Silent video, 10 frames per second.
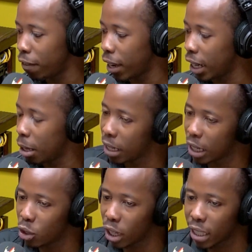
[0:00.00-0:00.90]
Find him at
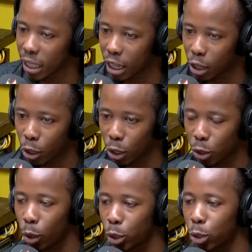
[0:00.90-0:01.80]
DJ Gaza King
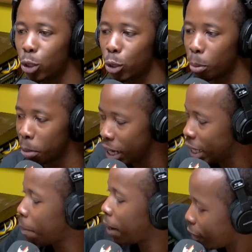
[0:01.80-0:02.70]
across all social
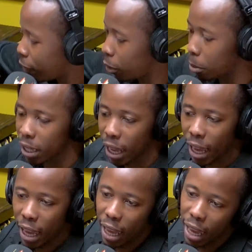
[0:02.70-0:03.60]
media platforms.
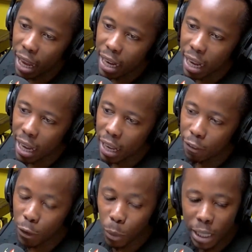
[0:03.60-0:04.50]
And uh,
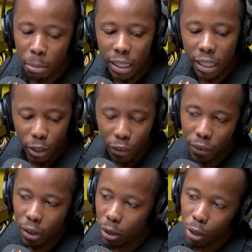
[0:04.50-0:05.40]
if you want mixes
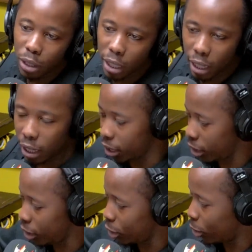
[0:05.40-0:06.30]
of all the,
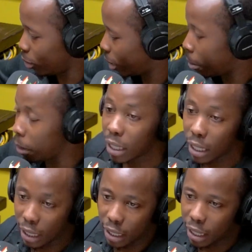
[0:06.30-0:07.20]
you know, the
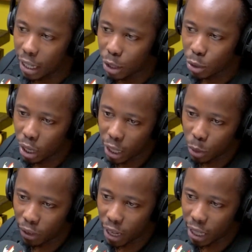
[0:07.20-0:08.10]
mixes literally
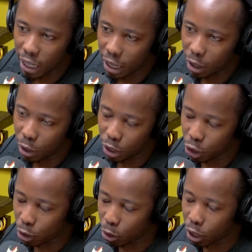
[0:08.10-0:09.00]
that we've had here on the
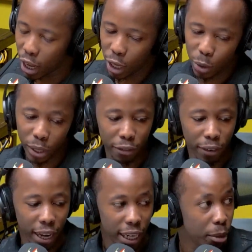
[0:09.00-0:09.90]
show, you can
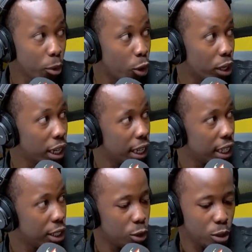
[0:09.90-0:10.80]
find him on uh,
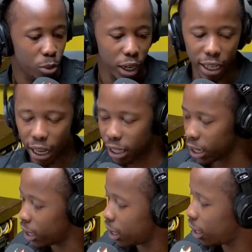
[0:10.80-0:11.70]
his YouTube, right,
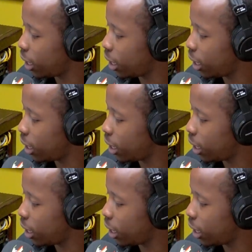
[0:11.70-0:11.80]
Gaza?